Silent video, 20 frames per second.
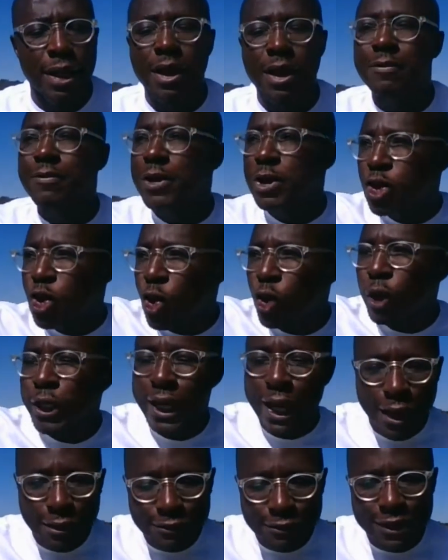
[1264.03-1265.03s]
Even though
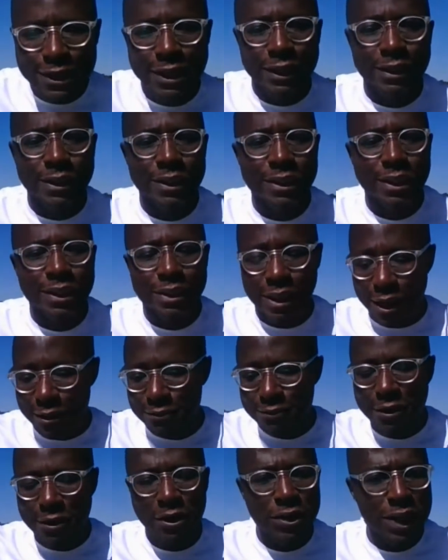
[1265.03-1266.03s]
the evidences
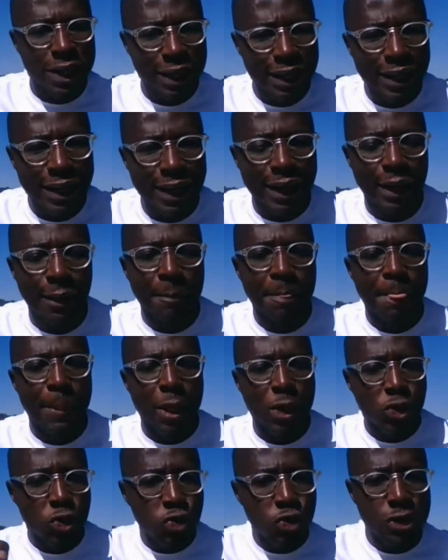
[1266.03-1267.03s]
are very clear,
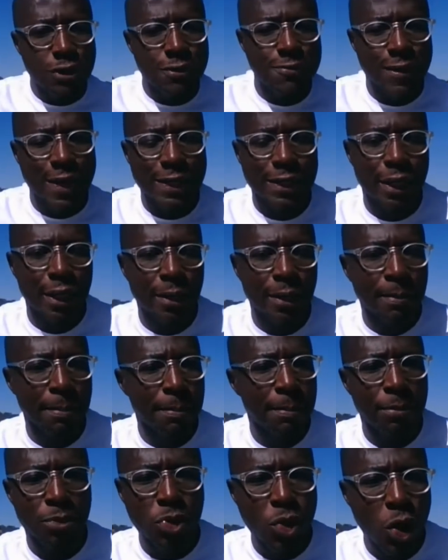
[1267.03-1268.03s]
you defend him.
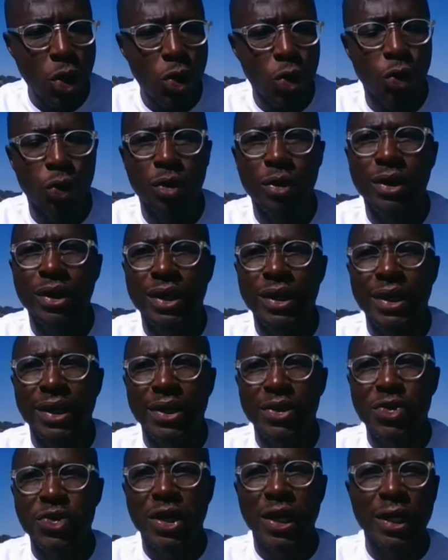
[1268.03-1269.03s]
No,
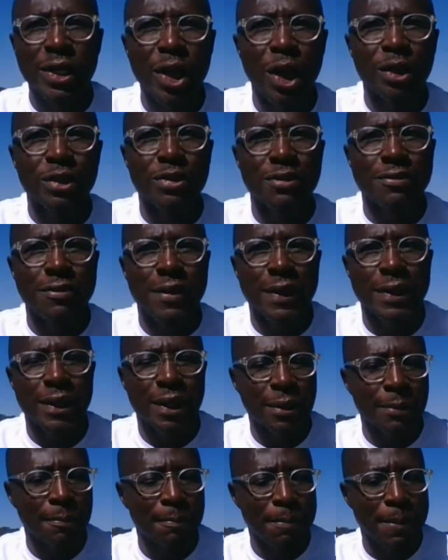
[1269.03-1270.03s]
you cannot defend
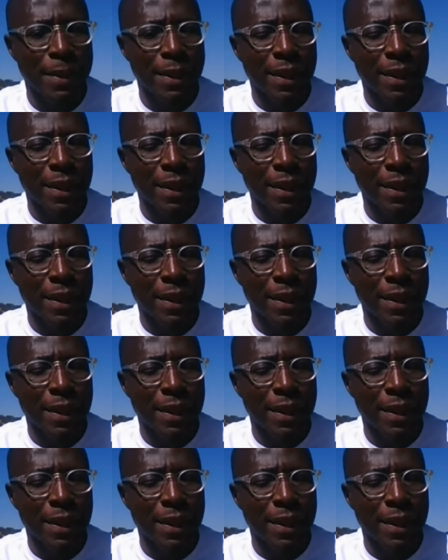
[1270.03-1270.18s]
him.